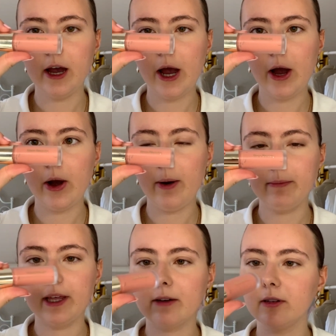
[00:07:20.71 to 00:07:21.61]

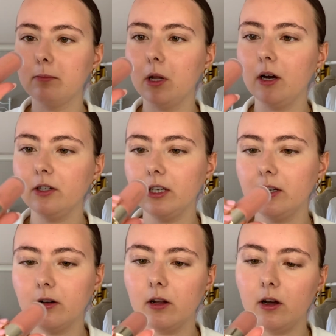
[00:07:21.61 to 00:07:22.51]
liquid blush in the
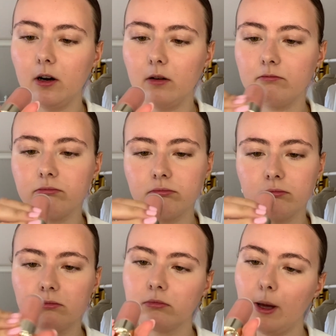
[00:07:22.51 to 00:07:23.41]
color
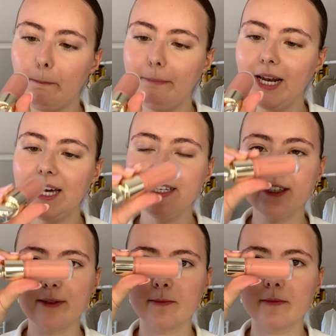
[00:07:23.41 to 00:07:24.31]
Bliss.